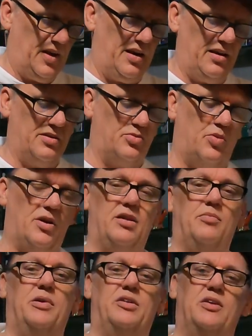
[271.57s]
is one of
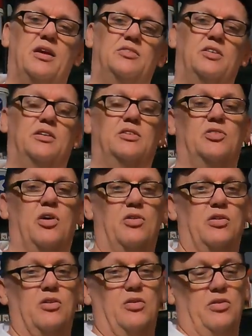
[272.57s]
the big things in this
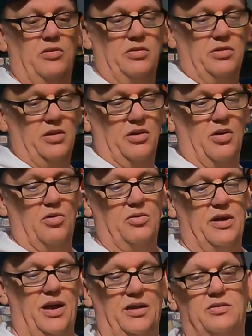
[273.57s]
article, you know,
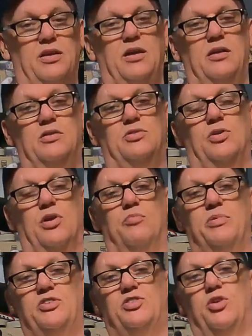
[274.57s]
guys. So
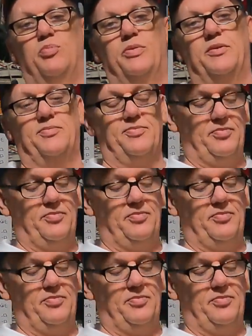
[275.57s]
don't be stupid.